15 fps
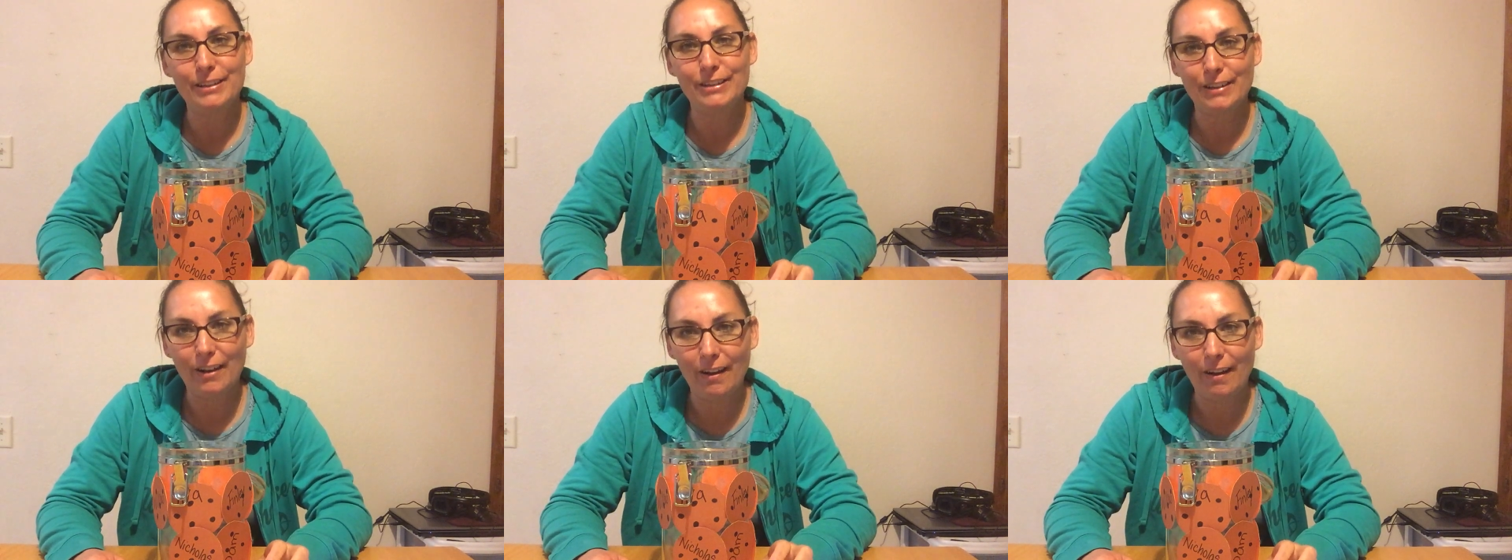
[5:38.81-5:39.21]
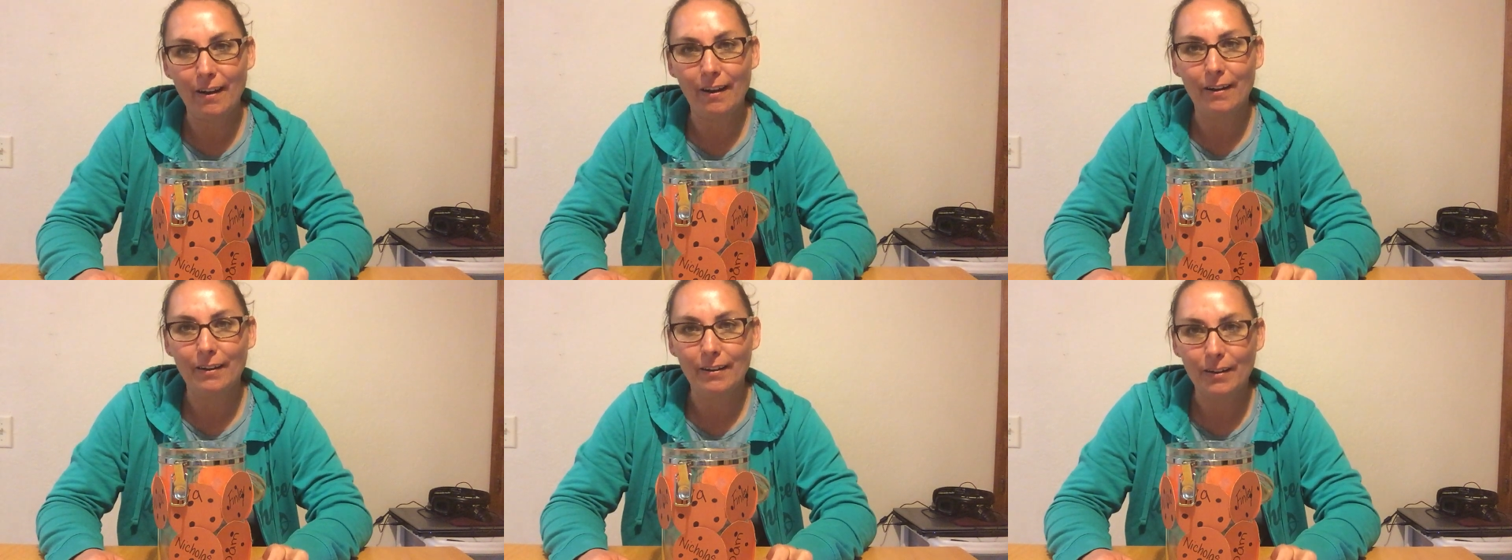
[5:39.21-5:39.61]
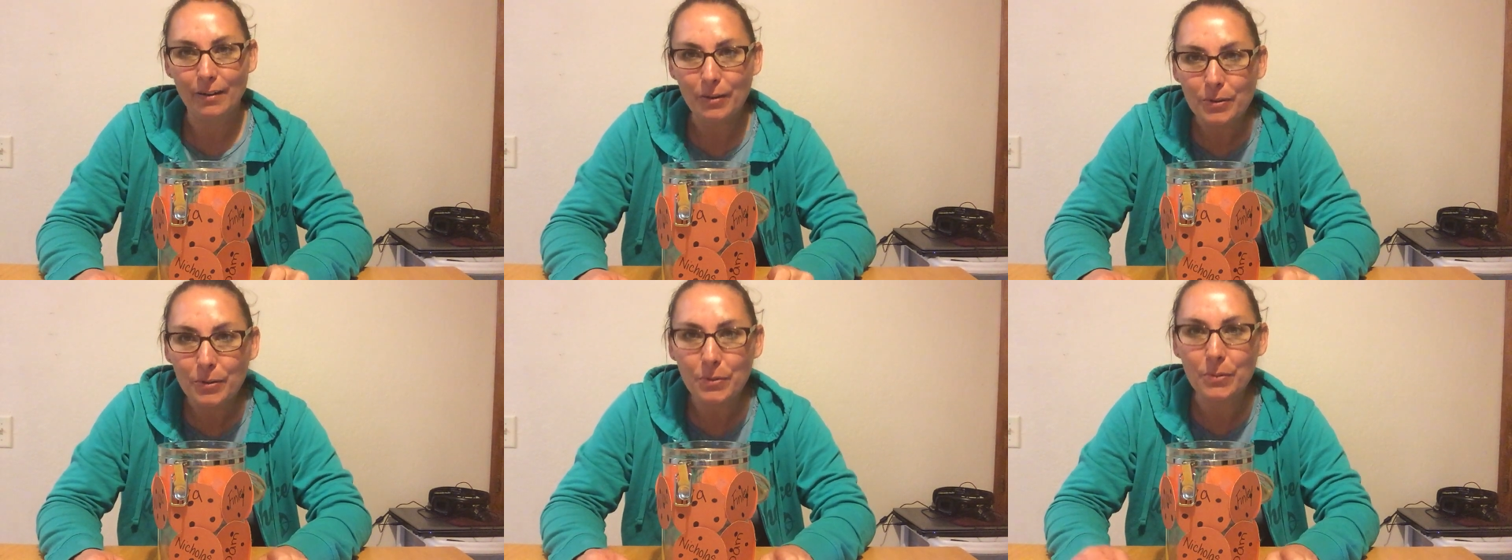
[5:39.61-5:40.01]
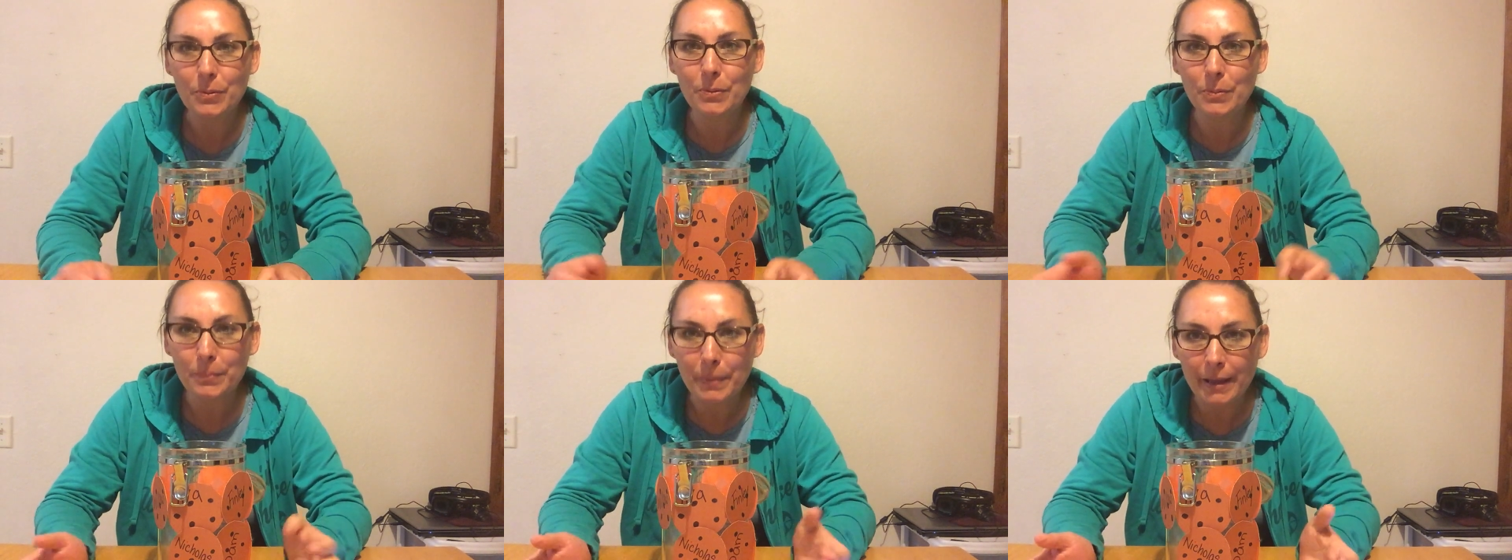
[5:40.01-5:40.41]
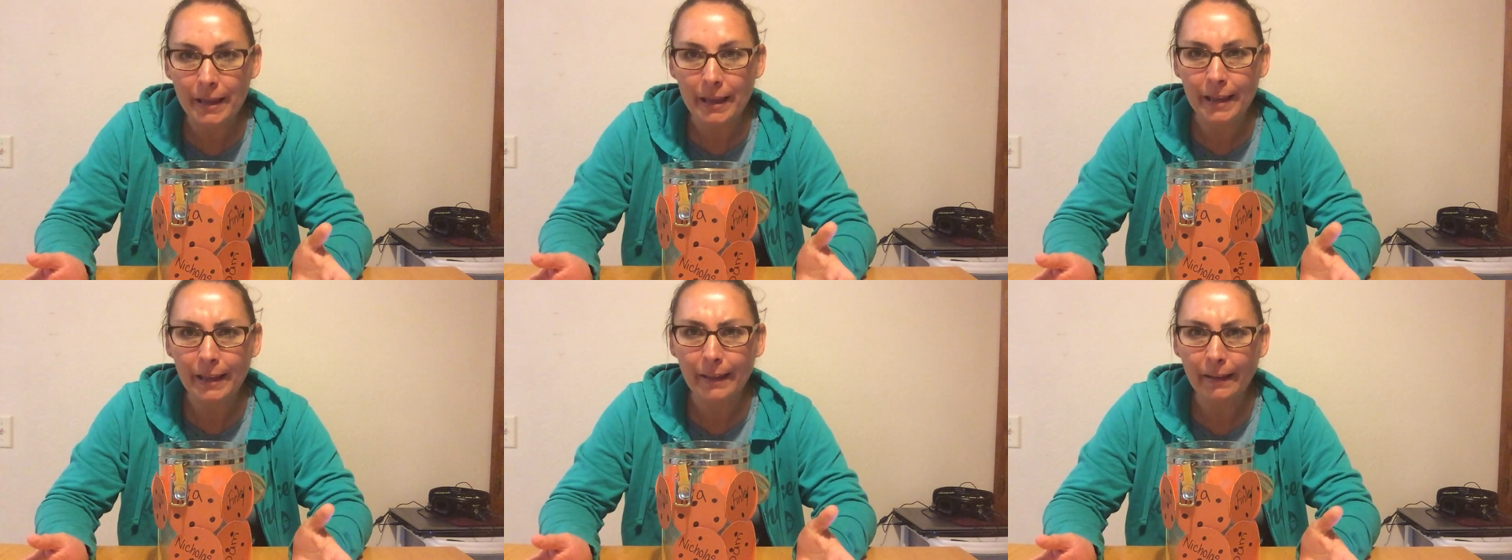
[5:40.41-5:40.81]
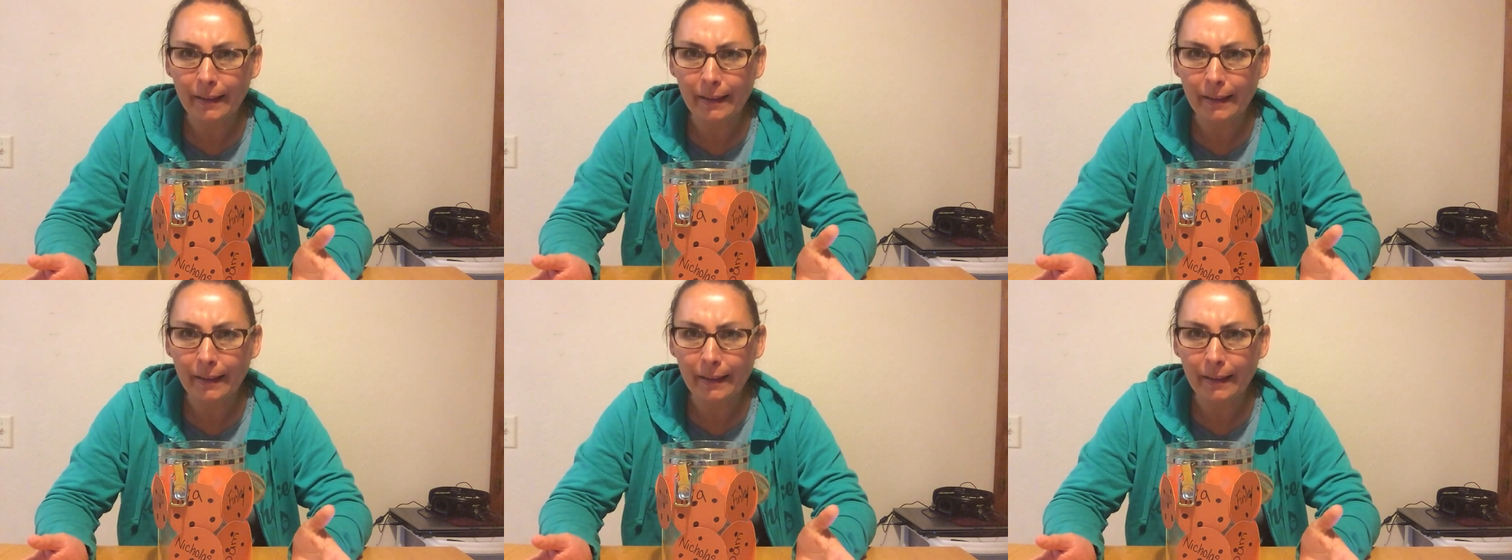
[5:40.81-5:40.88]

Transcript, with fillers: jar. Who, me?